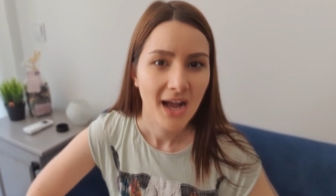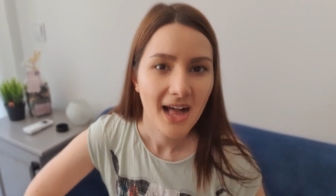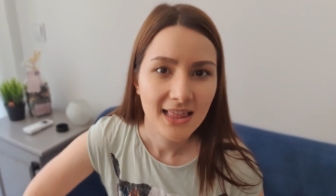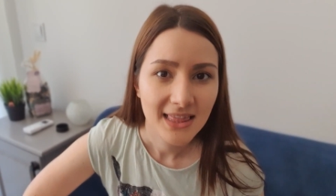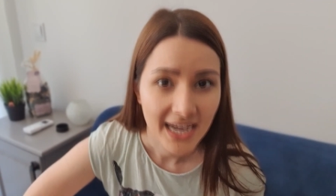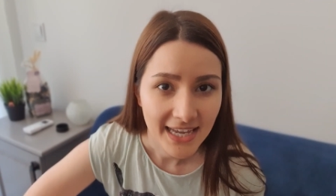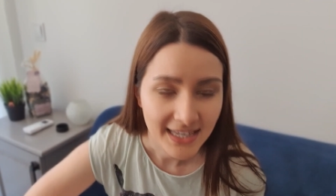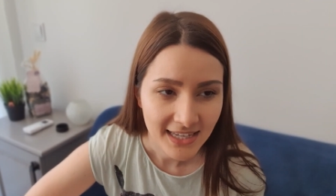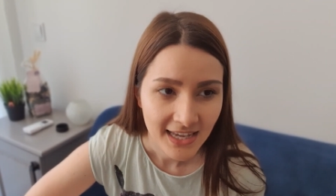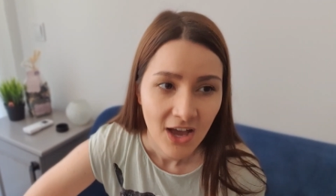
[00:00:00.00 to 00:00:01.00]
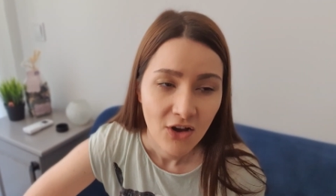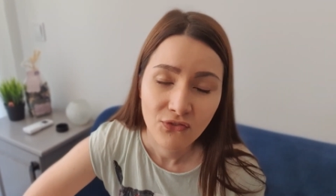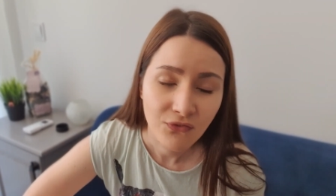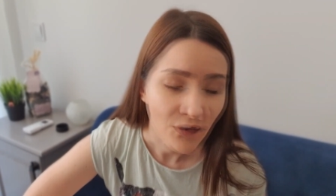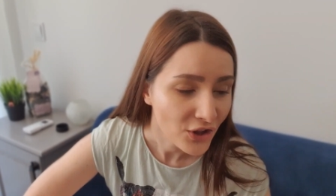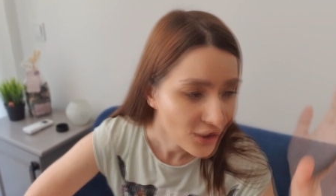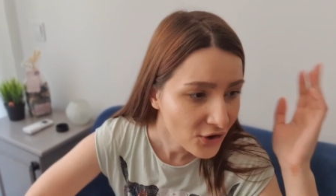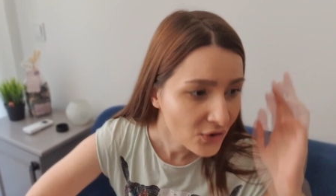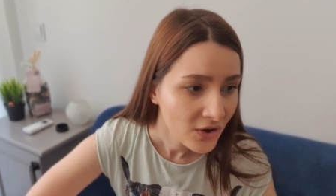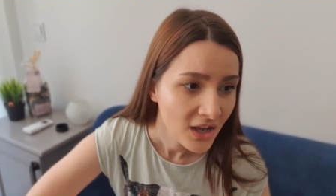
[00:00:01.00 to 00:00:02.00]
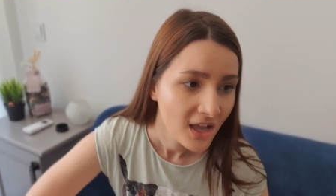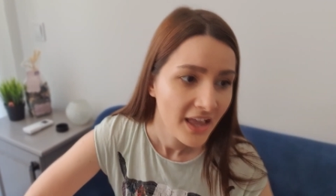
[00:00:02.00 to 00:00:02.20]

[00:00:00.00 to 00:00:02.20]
like, follow,